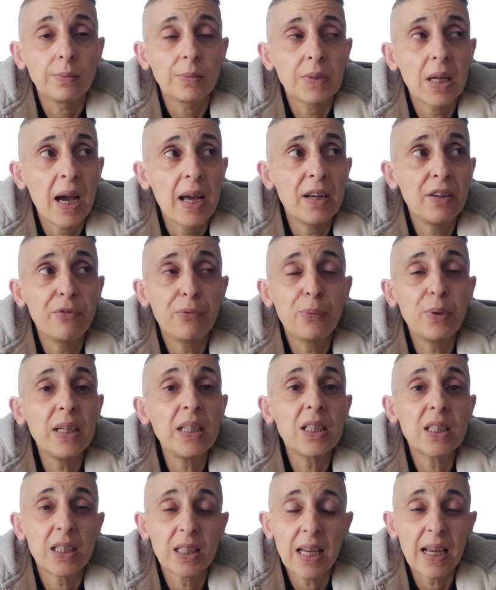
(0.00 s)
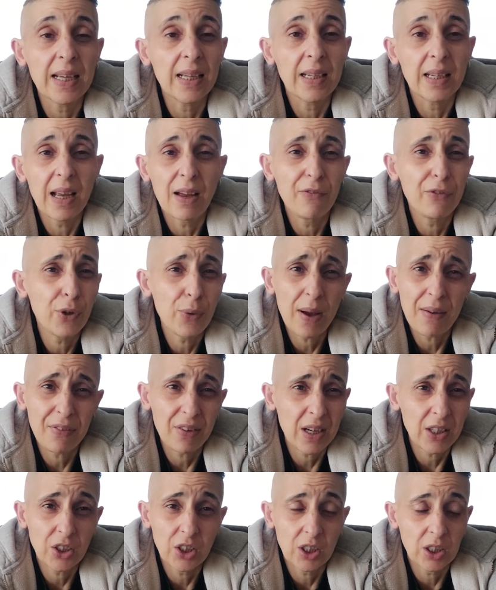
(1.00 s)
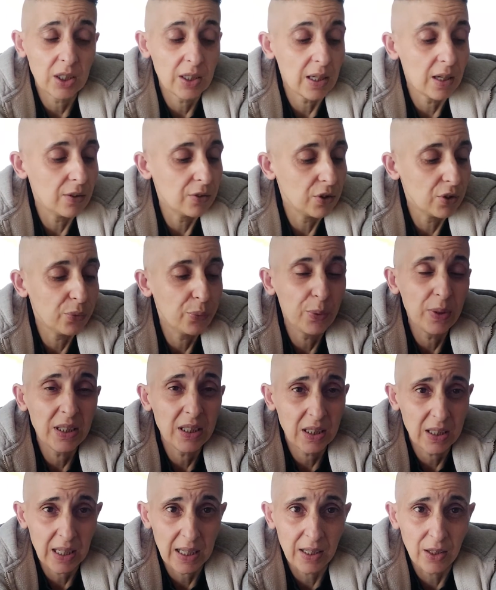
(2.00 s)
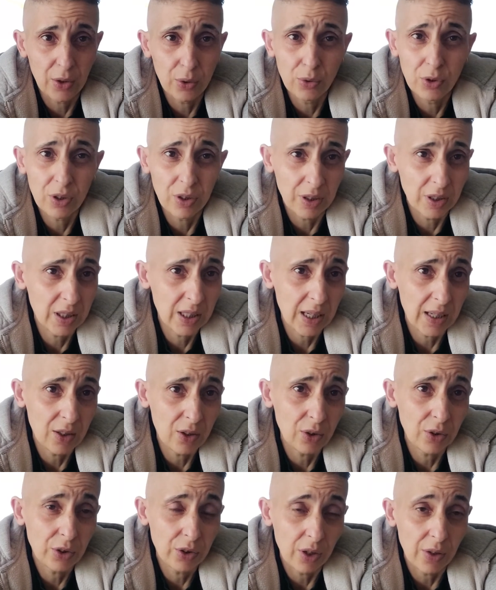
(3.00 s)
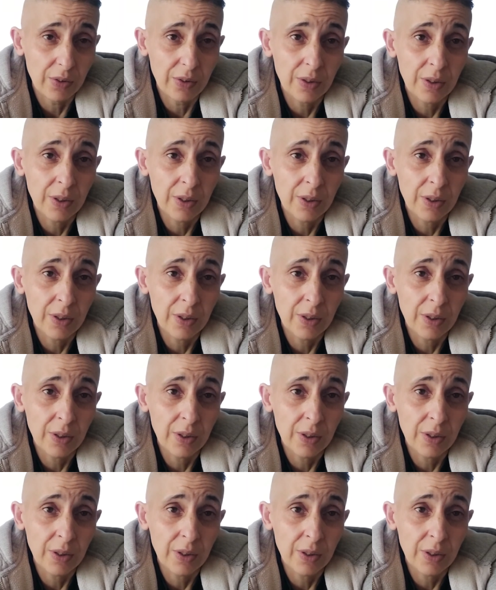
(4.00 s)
And if we sink, have you ever asked yourselves, if we sink, who's going to take us on?